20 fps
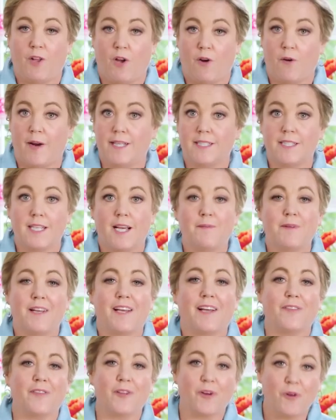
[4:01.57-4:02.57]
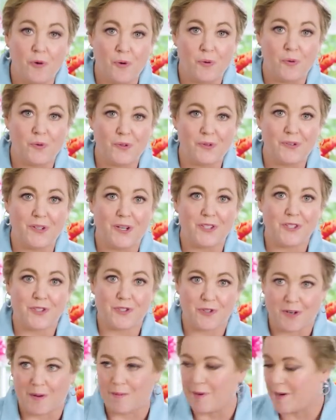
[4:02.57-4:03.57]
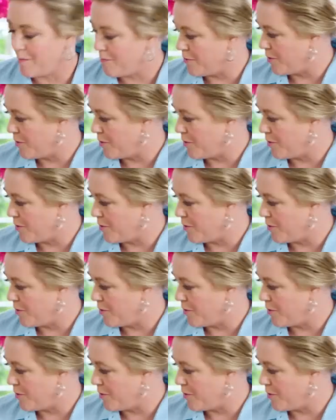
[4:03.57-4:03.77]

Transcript: All right, time to add the cooled strawberry